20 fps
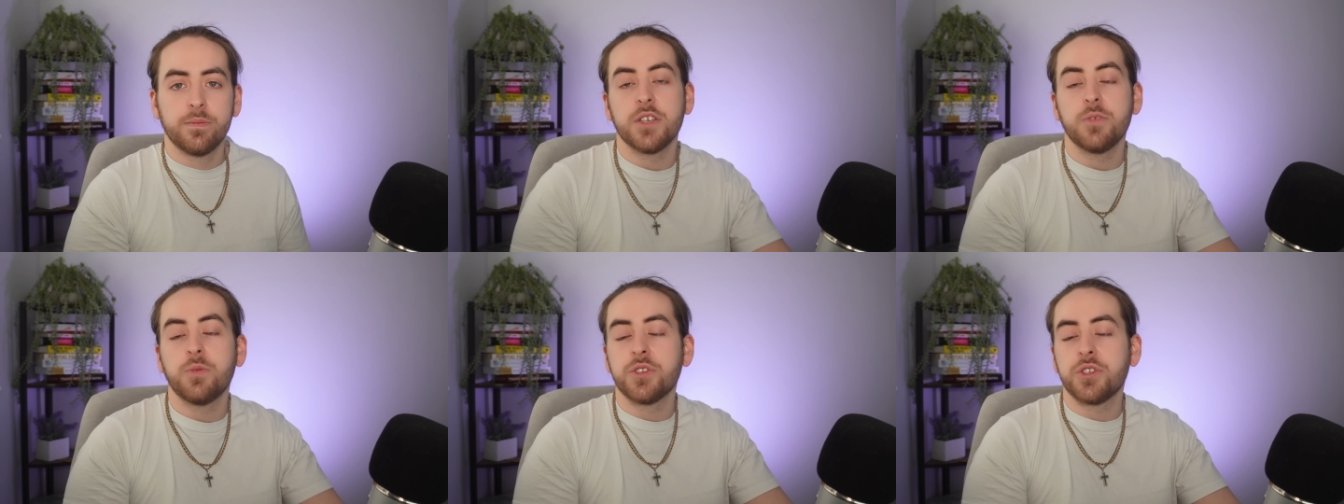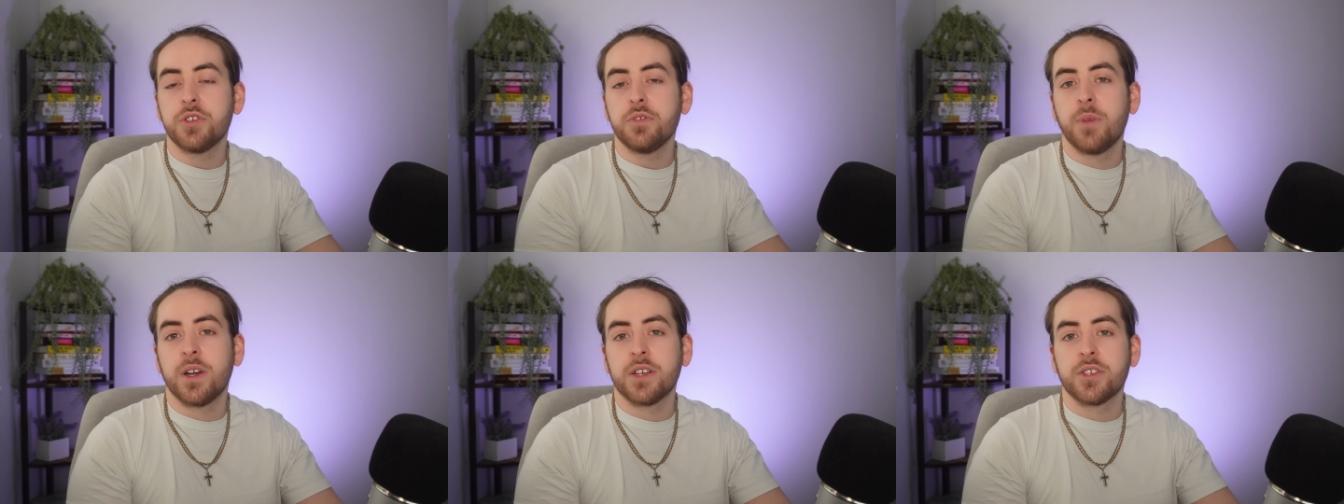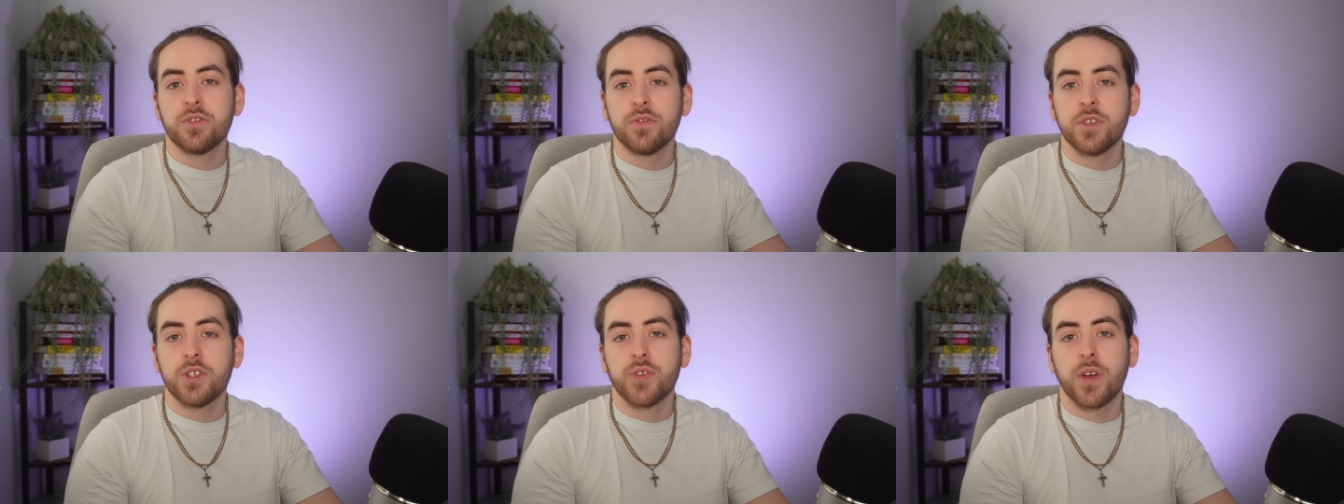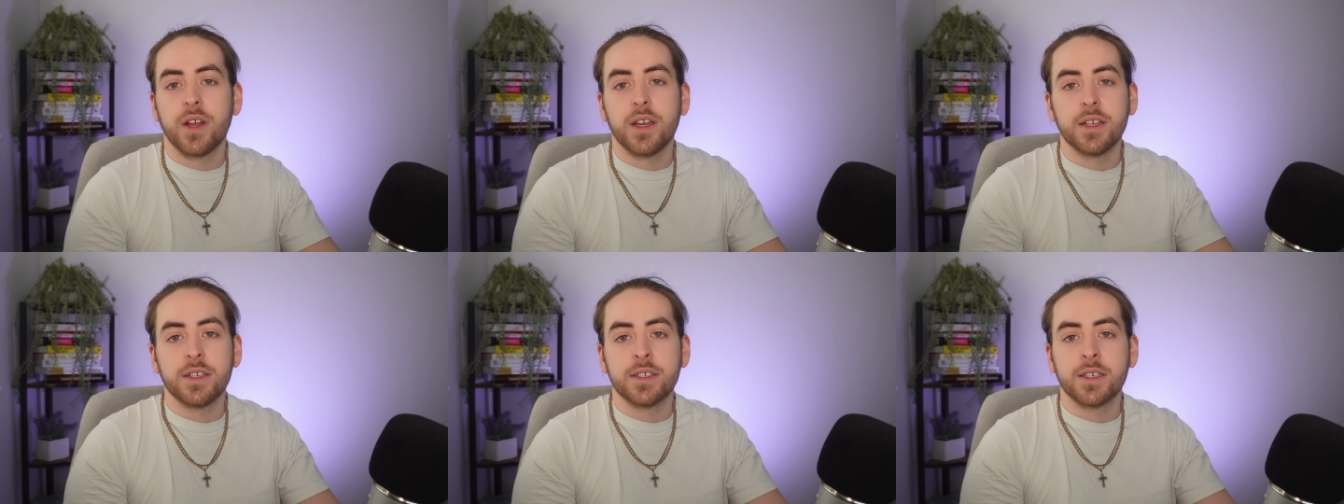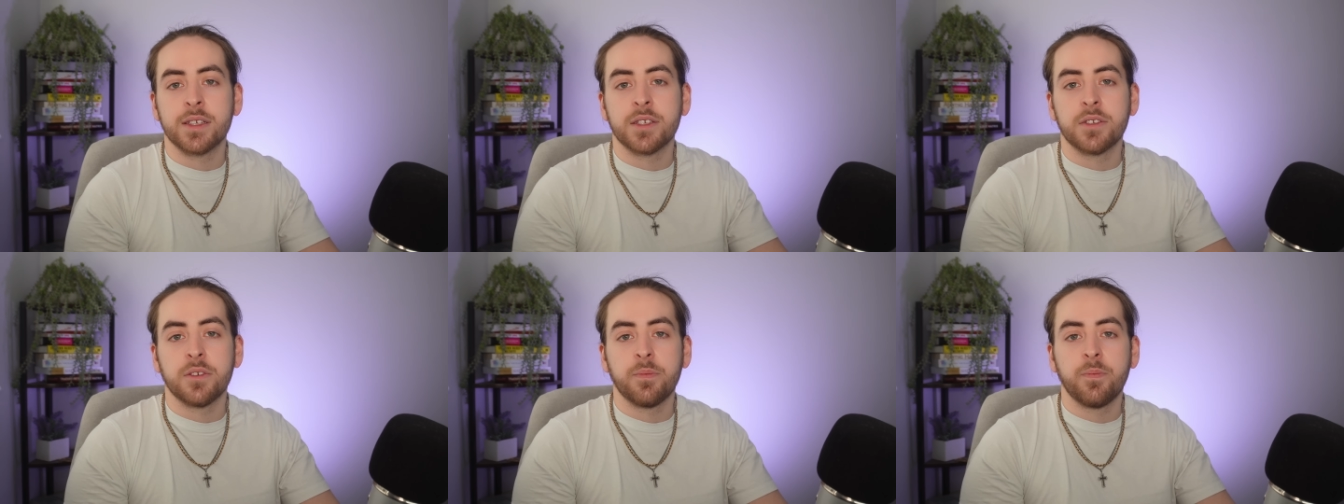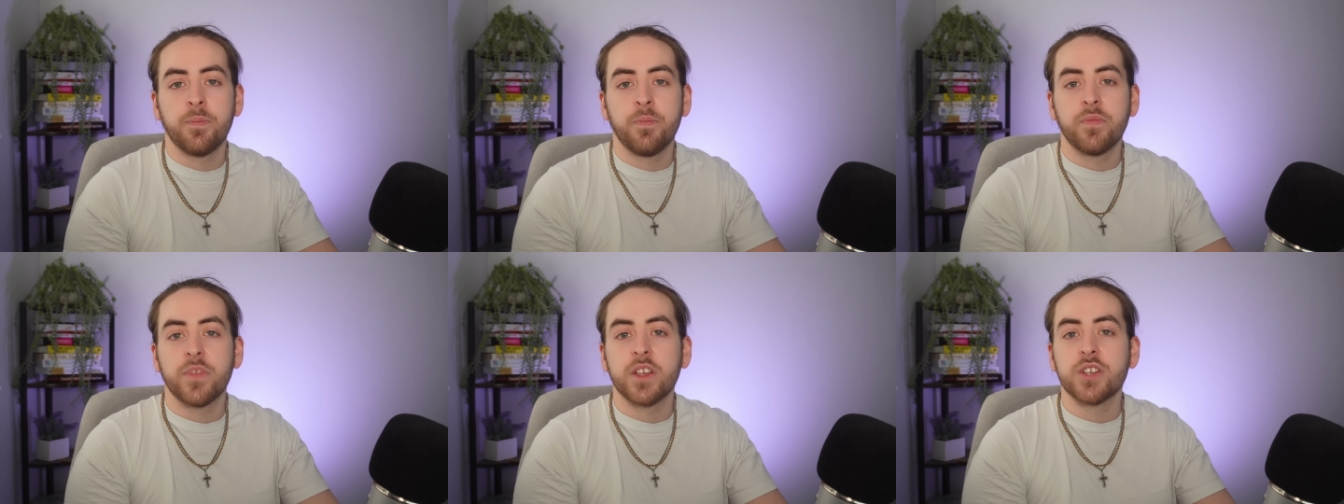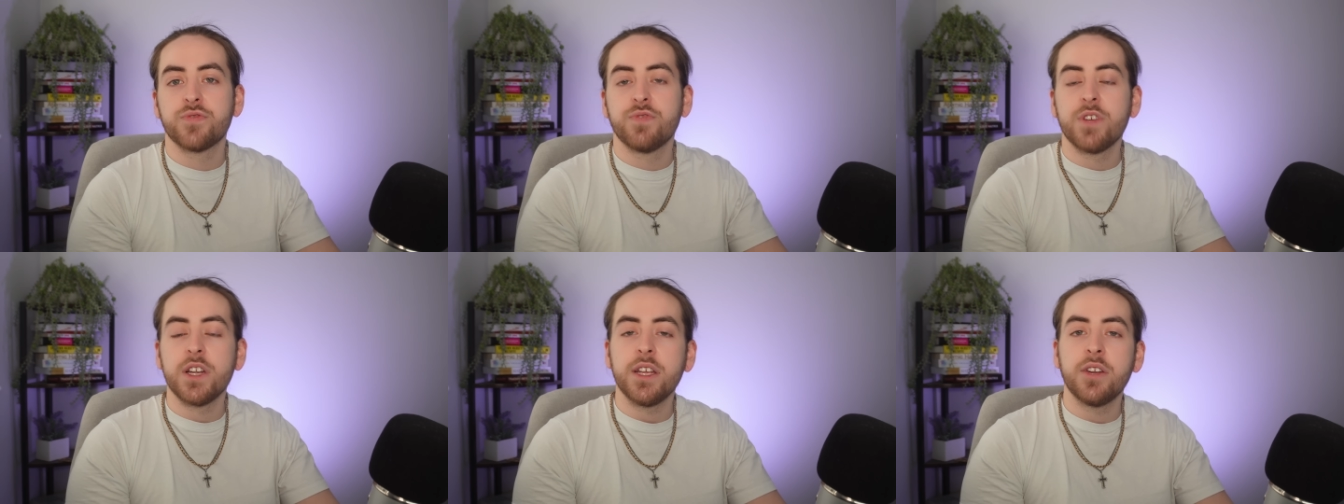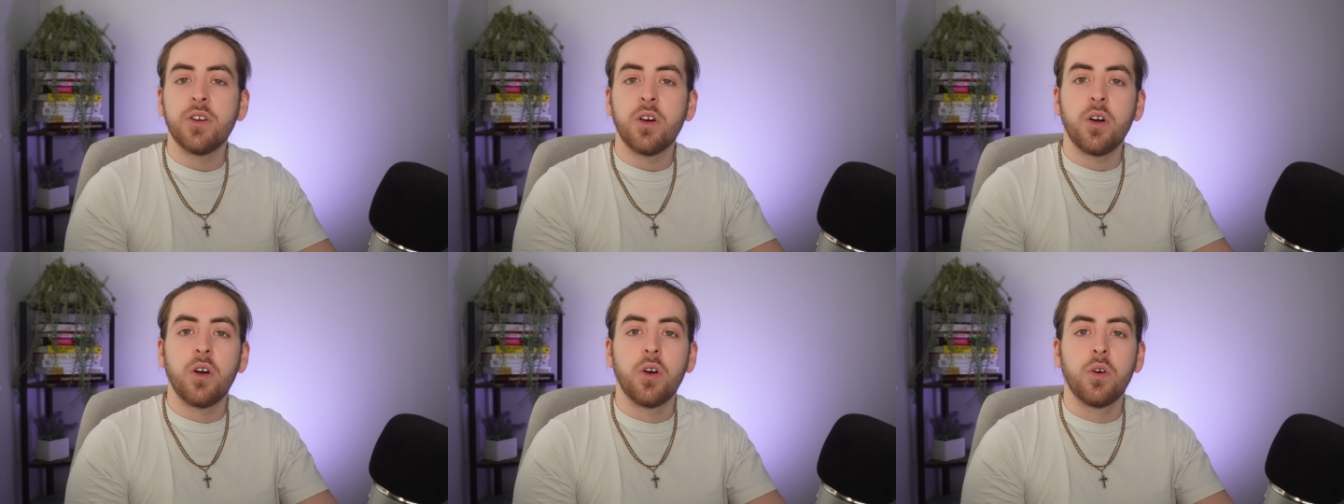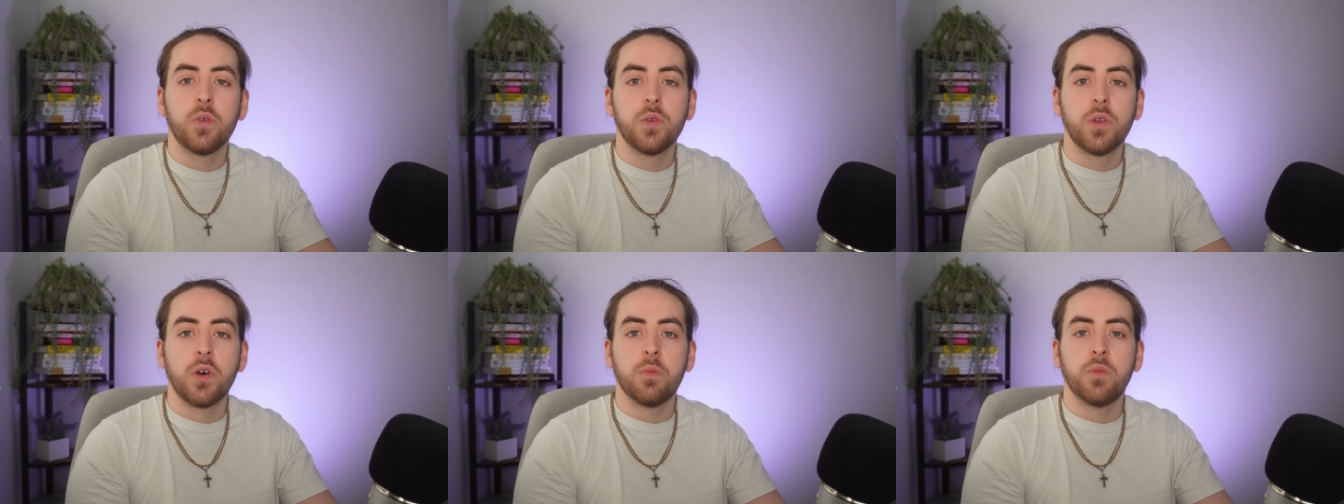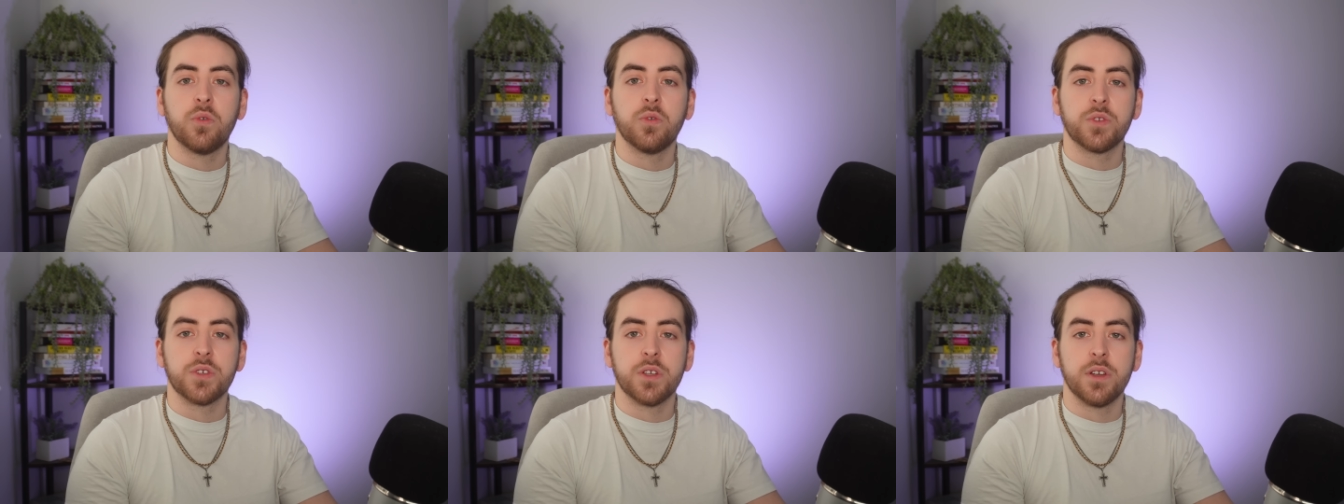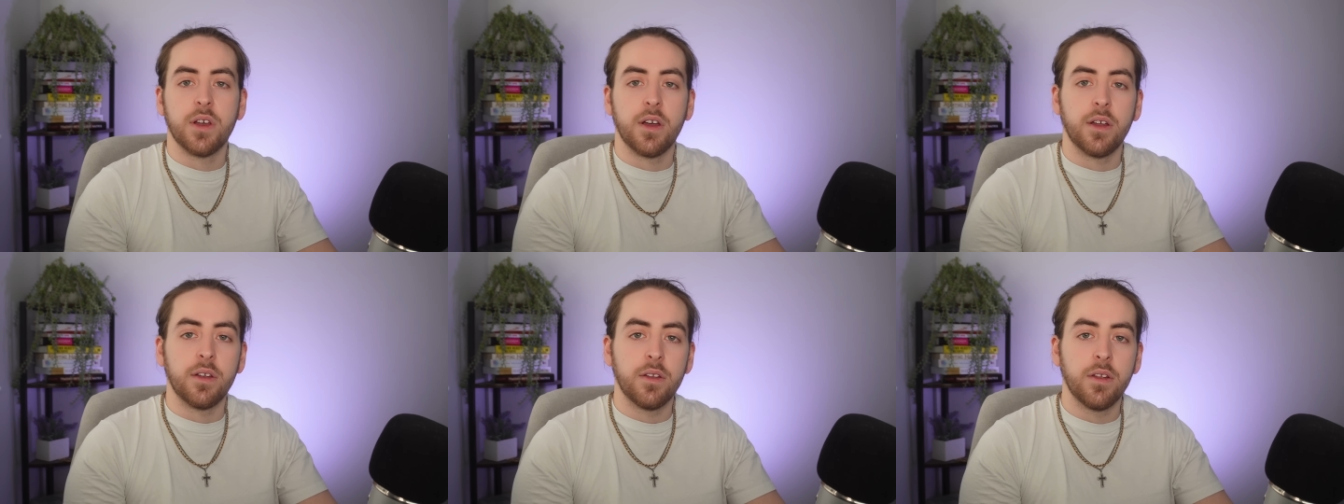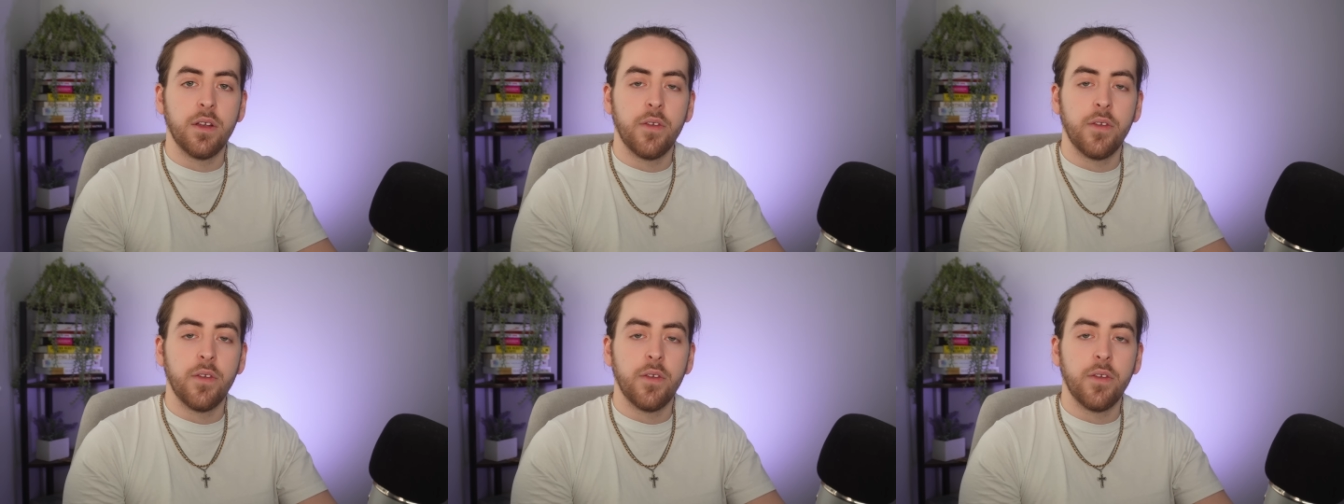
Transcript: See, once you master a trading system, there's really not a whole lot more to learn.